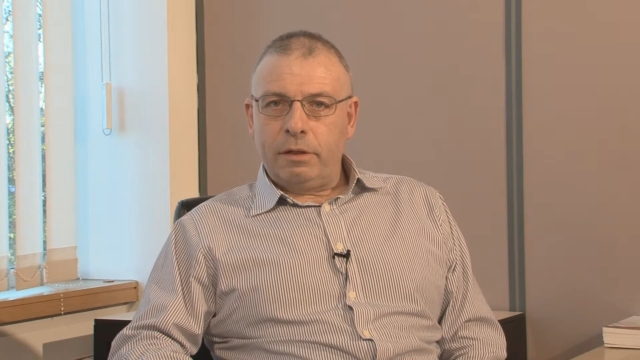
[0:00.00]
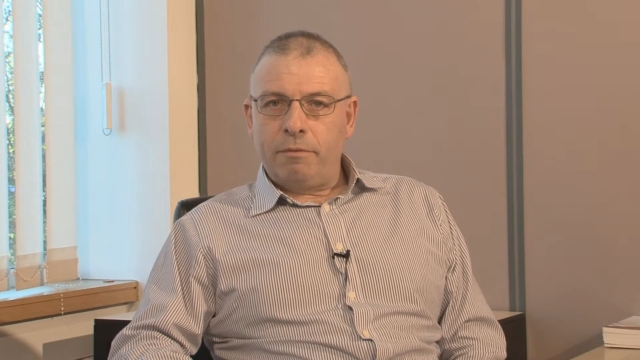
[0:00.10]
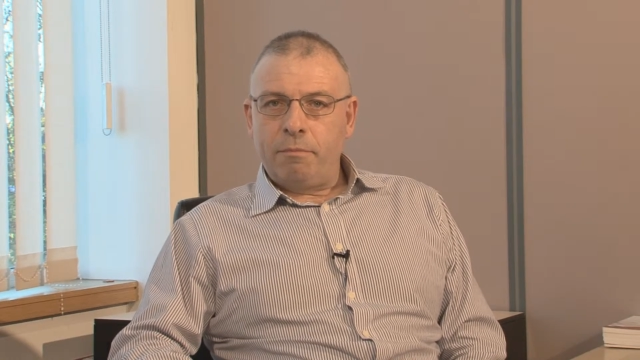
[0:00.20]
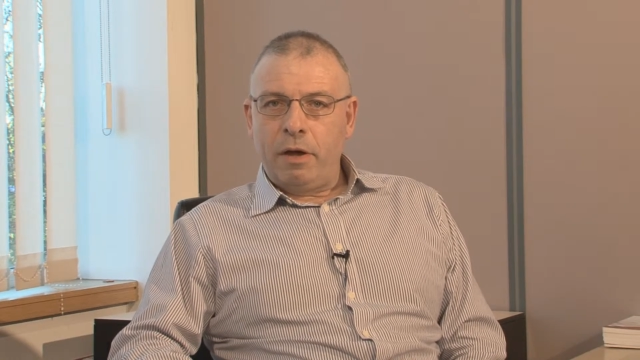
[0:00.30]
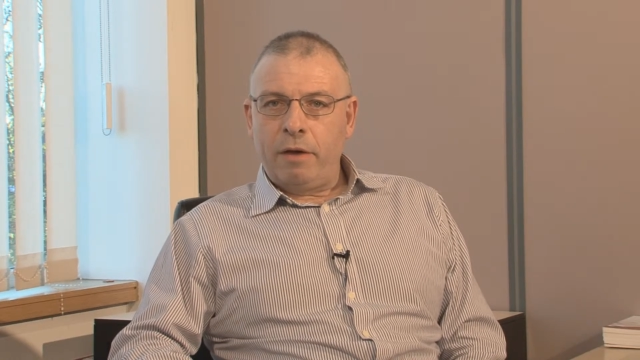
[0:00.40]

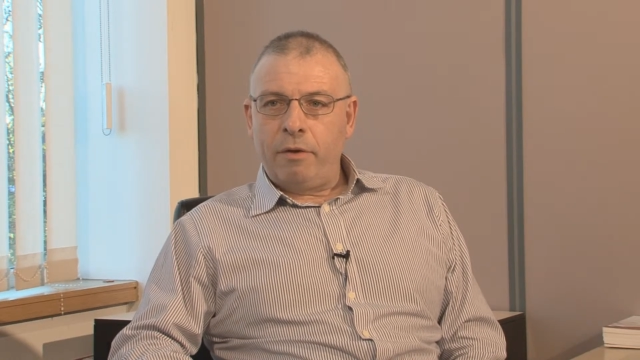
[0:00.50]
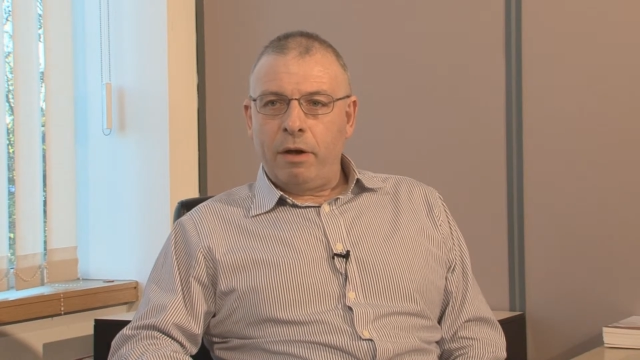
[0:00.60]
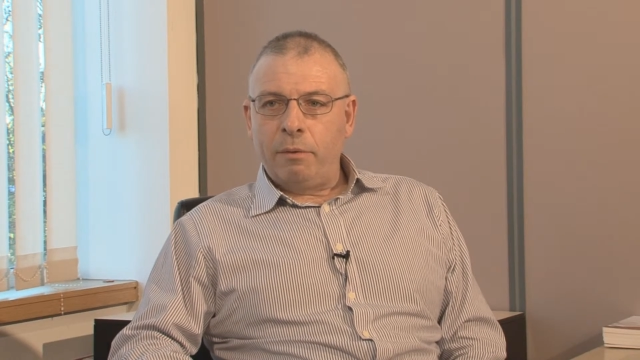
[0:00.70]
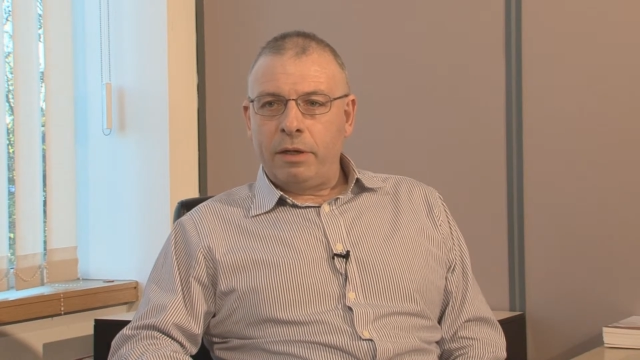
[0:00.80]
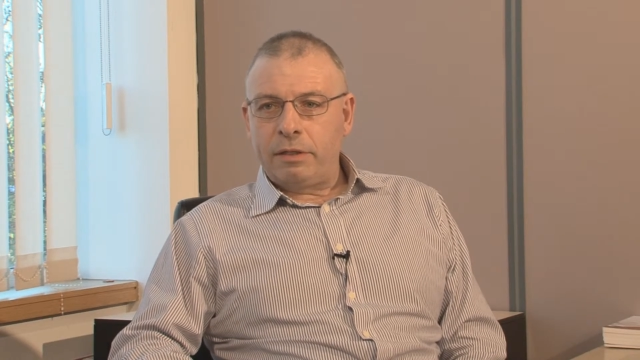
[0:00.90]
of my
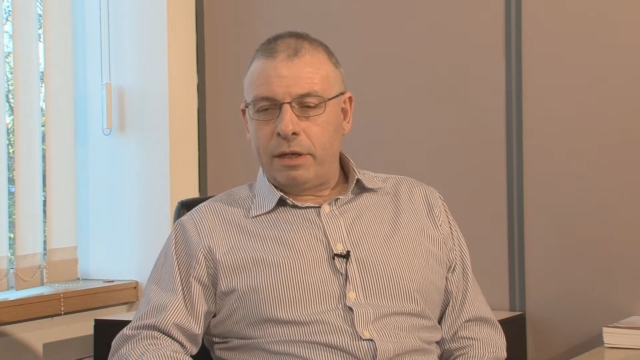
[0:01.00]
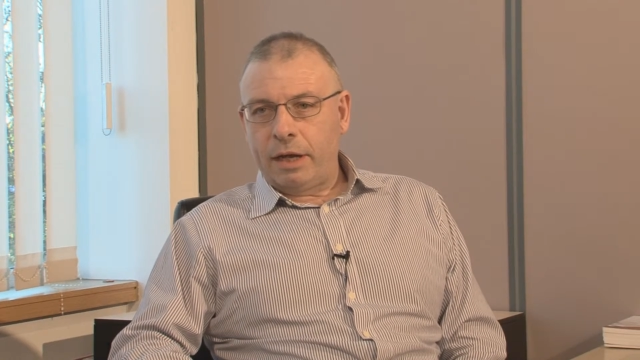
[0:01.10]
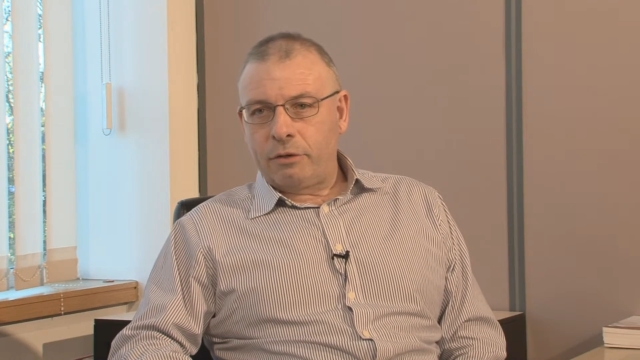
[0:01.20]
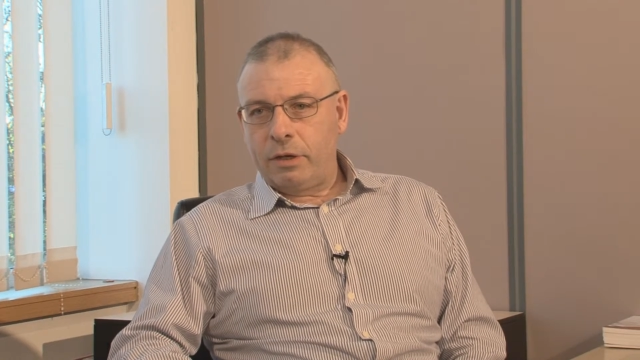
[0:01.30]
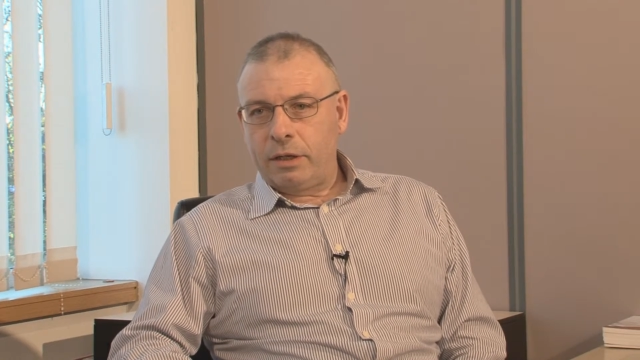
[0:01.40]
role is the
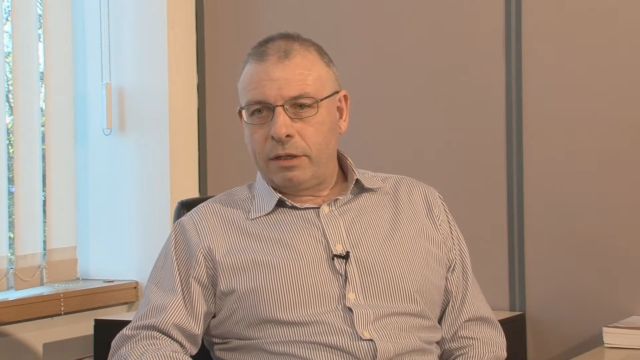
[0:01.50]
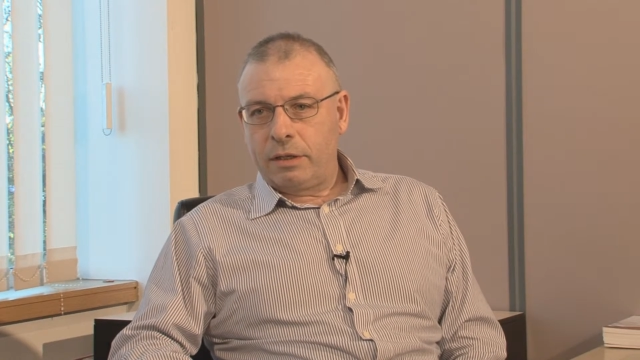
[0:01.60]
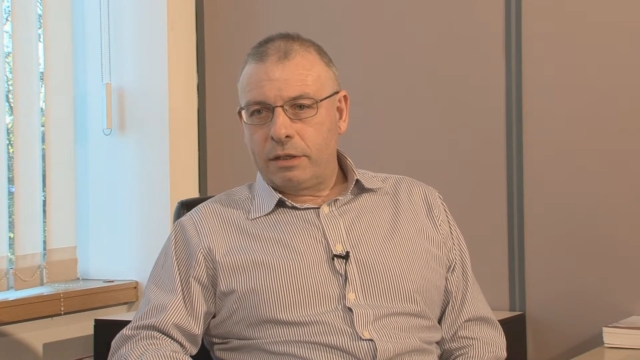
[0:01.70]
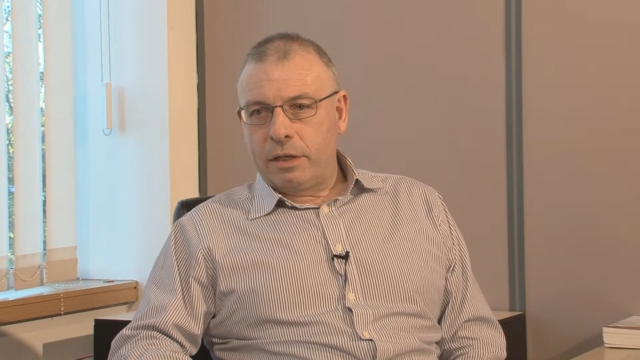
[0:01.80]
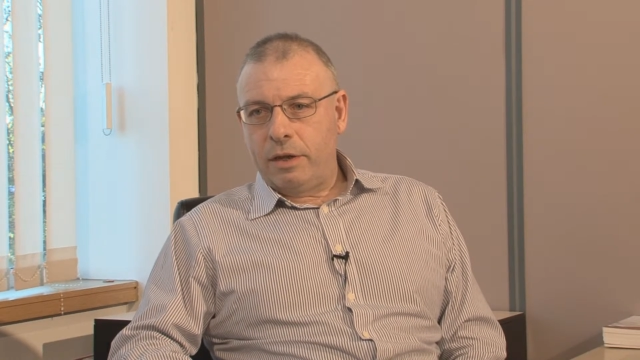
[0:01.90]
lecturing
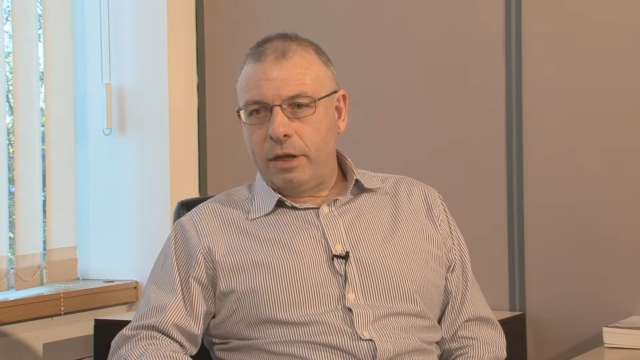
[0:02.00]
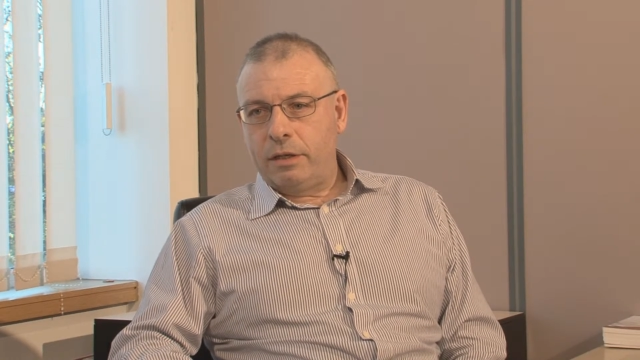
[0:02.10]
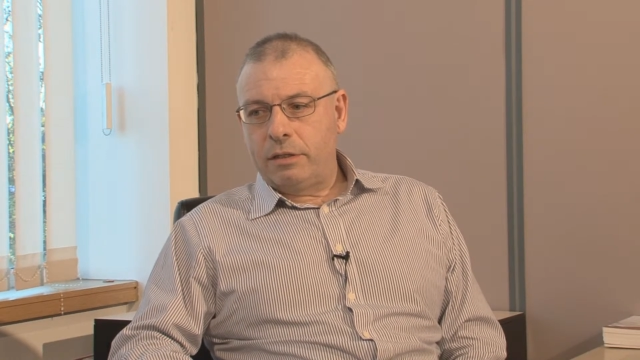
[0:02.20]
side.